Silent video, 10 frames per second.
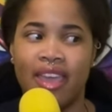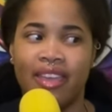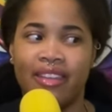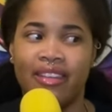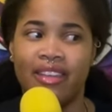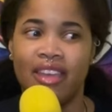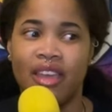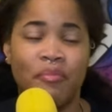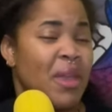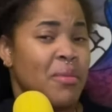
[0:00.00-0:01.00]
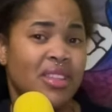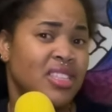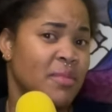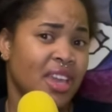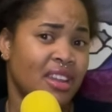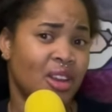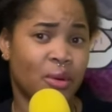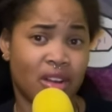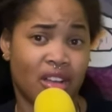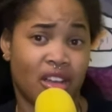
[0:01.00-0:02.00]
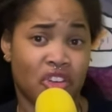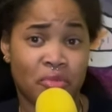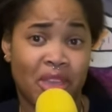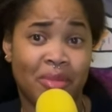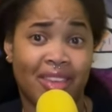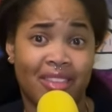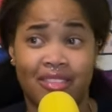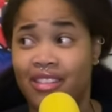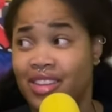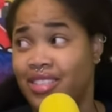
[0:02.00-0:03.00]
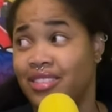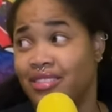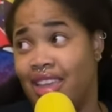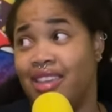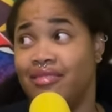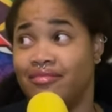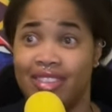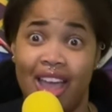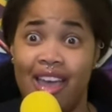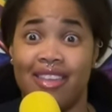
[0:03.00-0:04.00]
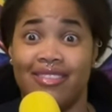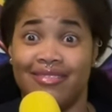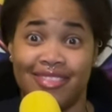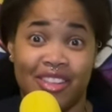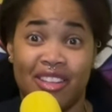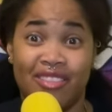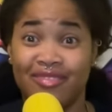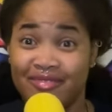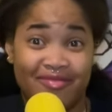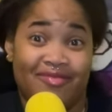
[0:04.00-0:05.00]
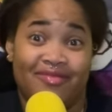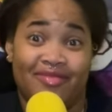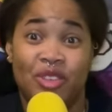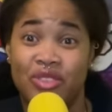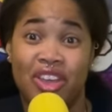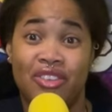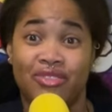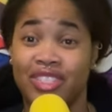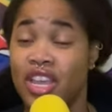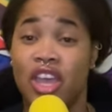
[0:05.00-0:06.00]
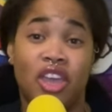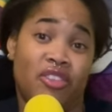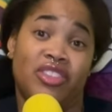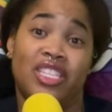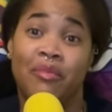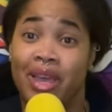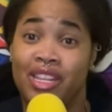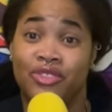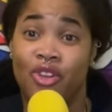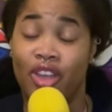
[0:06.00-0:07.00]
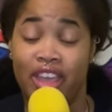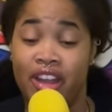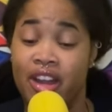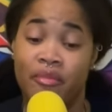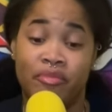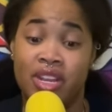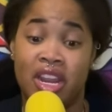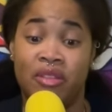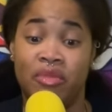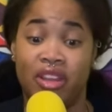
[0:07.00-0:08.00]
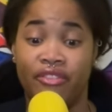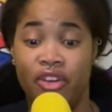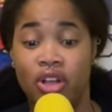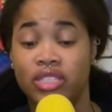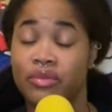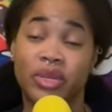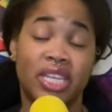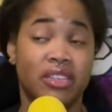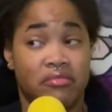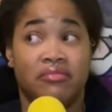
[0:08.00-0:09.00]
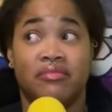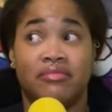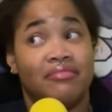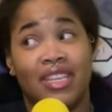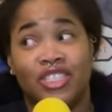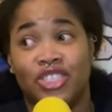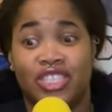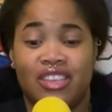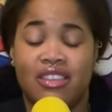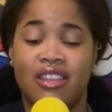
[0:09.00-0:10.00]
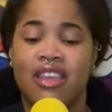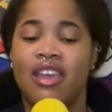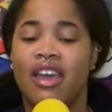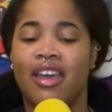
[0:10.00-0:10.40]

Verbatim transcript: and maybe that's something I need to work on, or maybe y'all need to like not, you know? Who knows? Somebody's wrong here, not admitting fault, but that's just it.